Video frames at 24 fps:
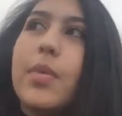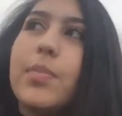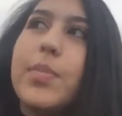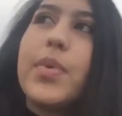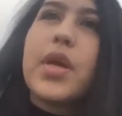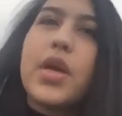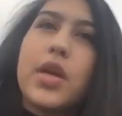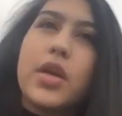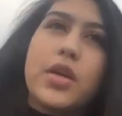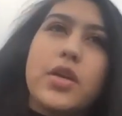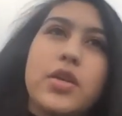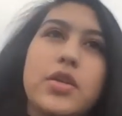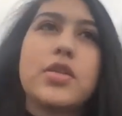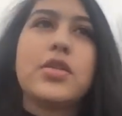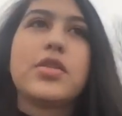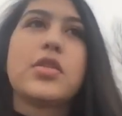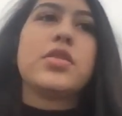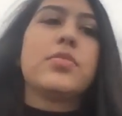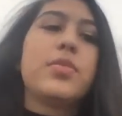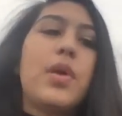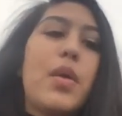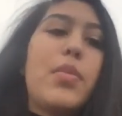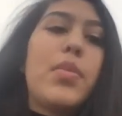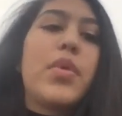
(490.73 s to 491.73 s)
because
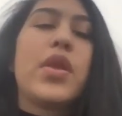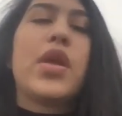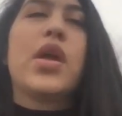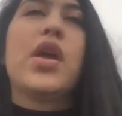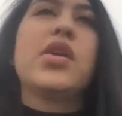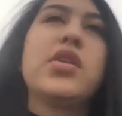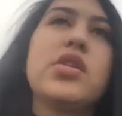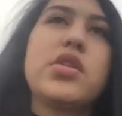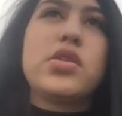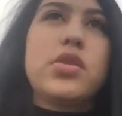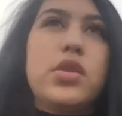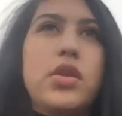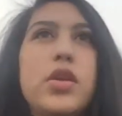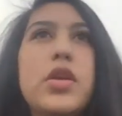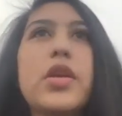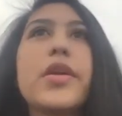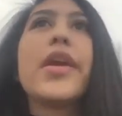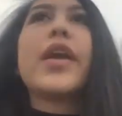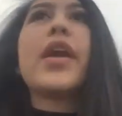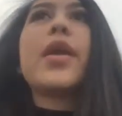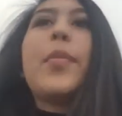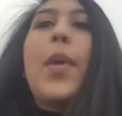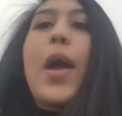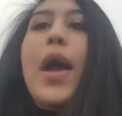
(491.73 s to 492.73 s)
my brother has a soccer
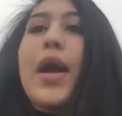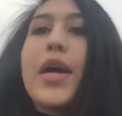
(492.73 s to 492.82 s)
game